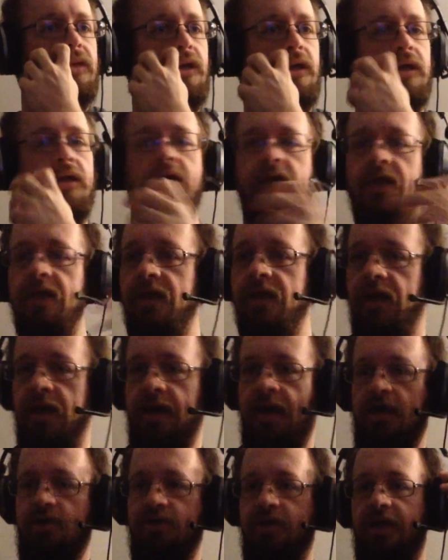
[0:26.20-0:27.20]

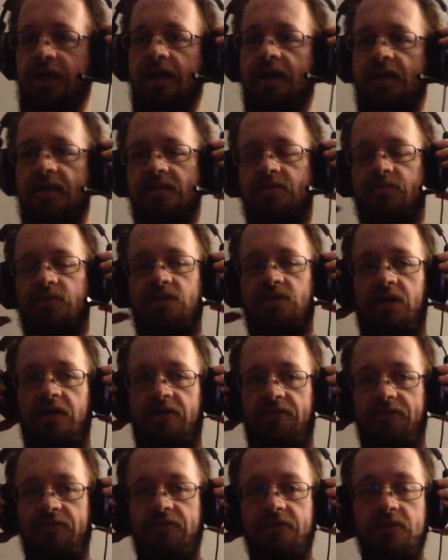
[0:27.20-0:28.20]
and actually getting some
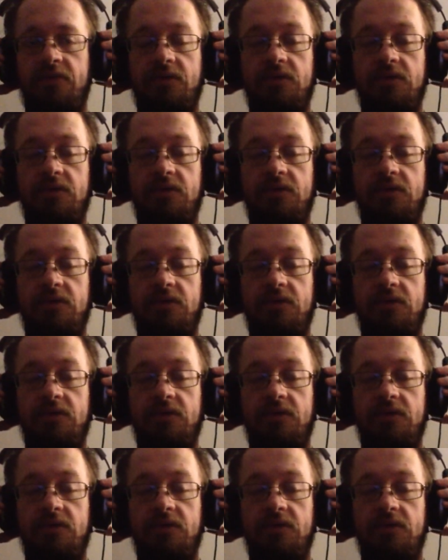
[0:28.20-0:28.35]
stuff